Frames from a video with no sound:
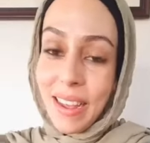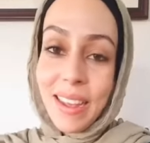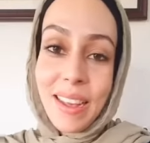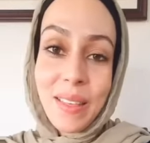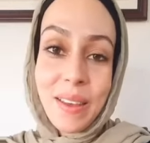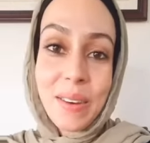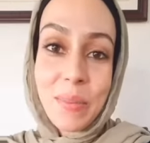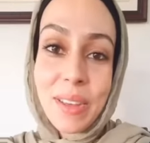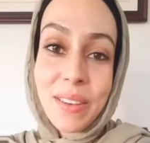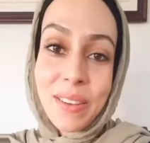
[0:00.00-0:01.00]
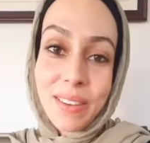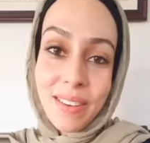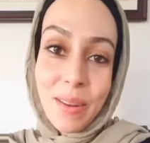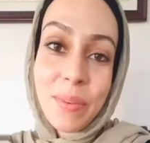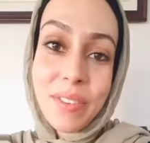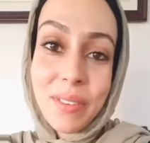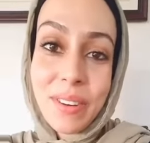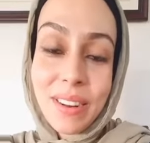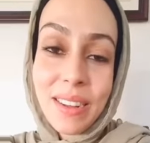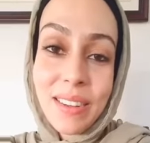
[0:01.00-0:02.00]
I thought it would be a good
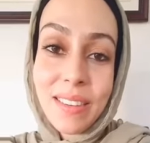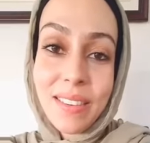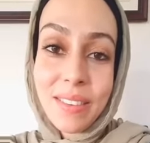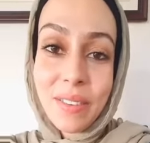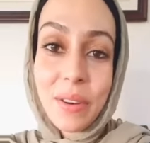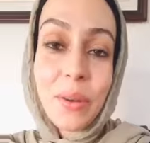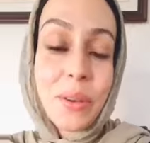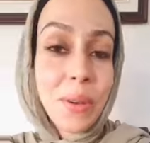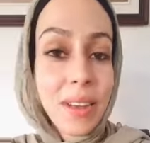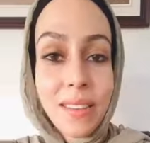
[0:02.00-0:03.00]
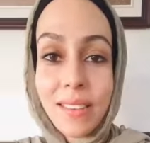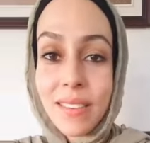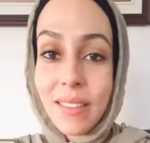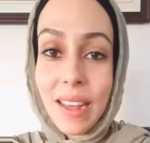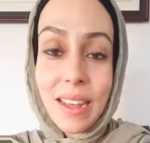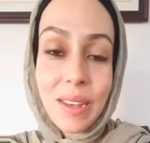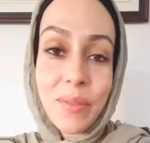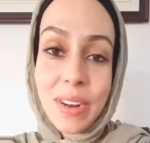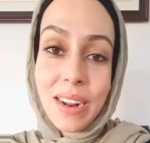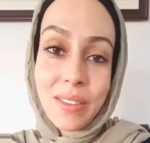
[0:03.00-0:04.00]
opportunity to just show you guys live
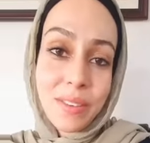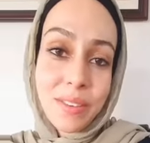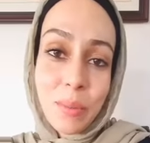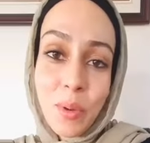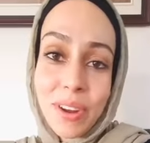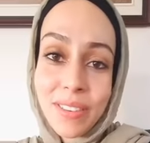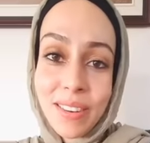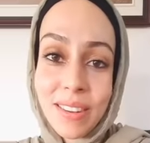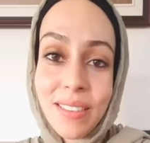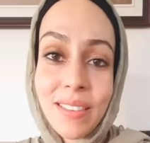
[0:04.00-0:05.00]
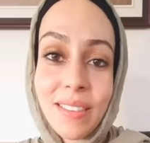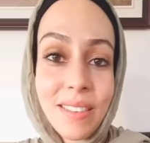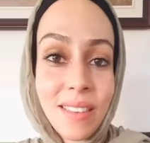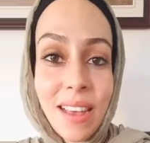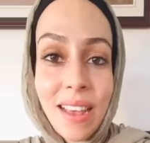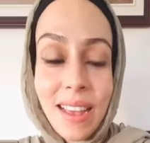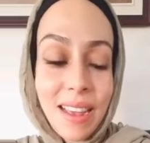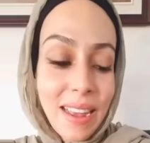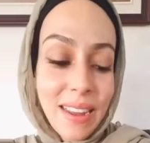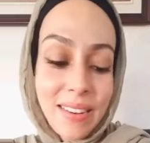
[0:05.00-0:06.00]
and answer some questions,
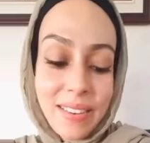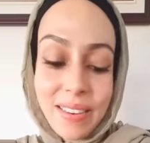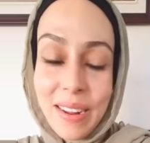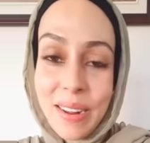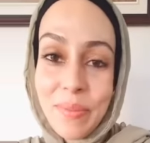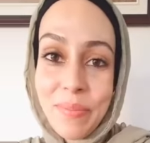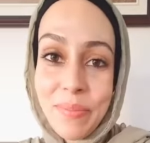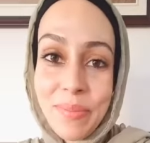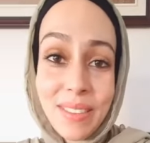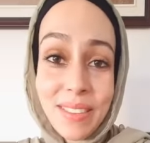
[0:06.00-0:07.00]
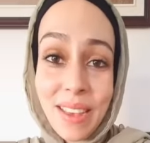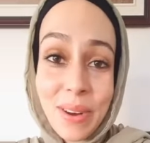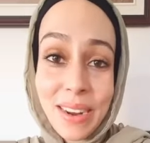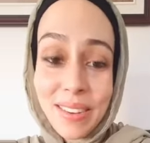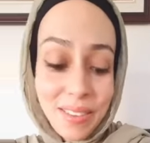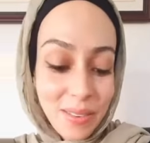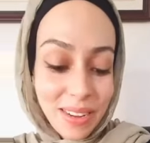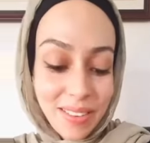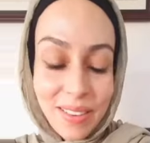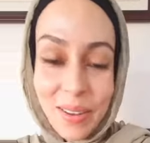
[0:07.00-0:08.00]
and let's get right into
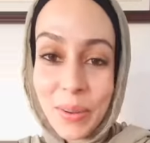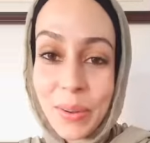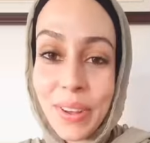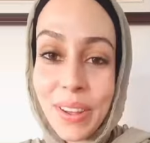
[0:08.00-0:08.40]
it. So